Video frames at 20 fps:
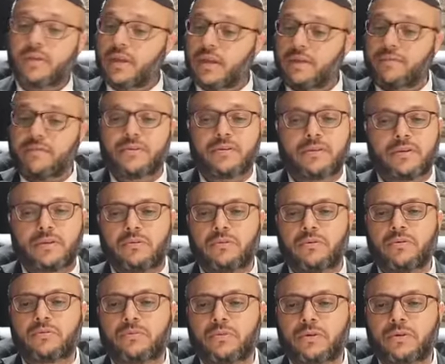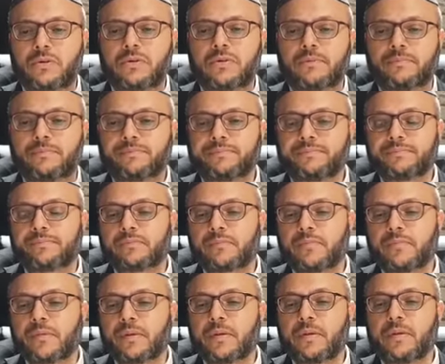Give is a good word.
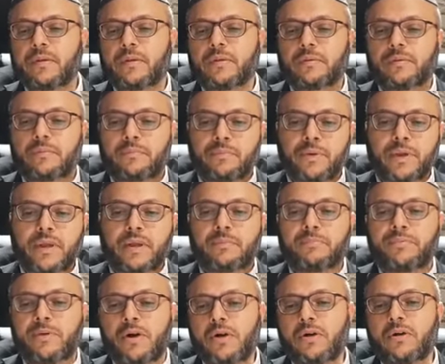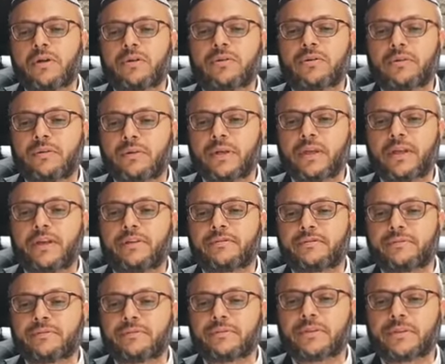Bring upon or give.
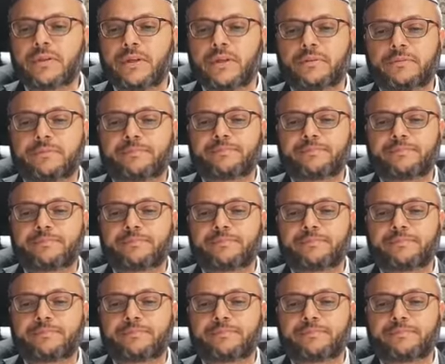Good.